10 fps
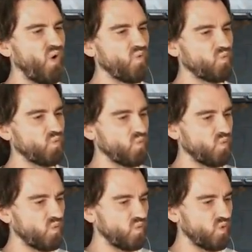Oh,
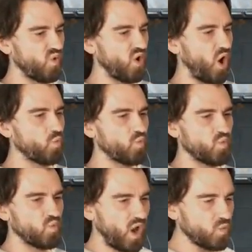oh,
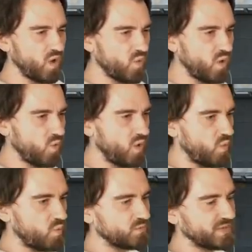oh, oh, oh,
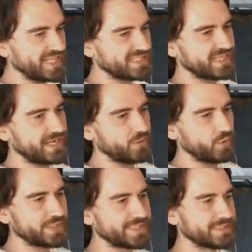oh. That's kind
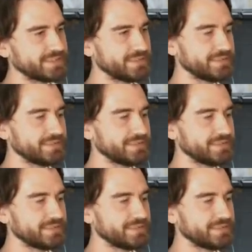of nice